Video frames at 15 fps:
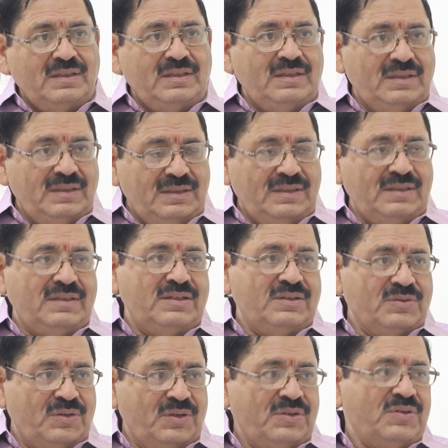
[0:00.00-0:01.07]
it is
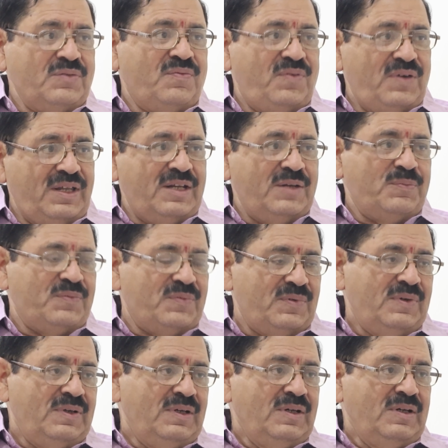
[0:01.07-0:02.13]
going to flare up
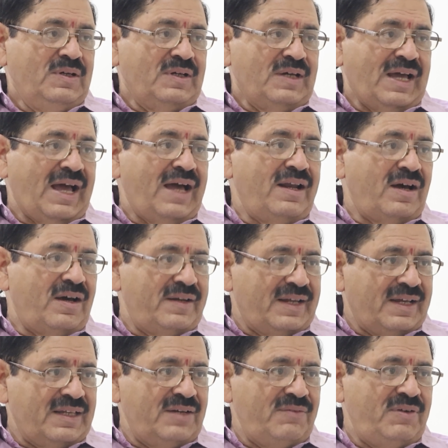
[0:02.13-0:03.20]
or
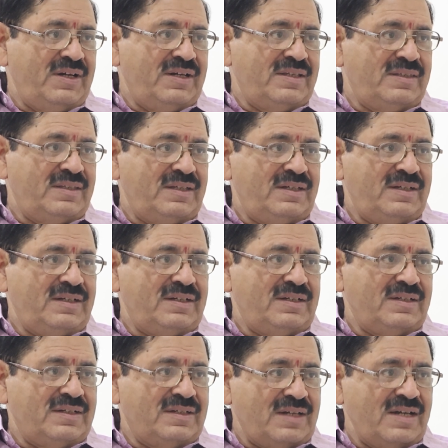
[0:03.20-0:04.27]
aggravate the
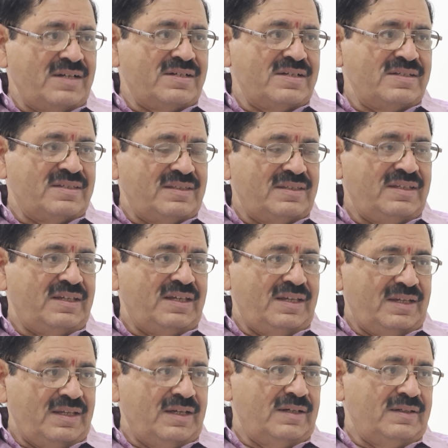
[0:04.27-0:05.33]
tensions in the
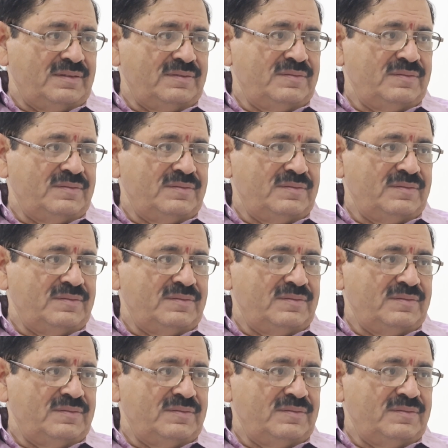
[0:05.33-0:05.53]
area?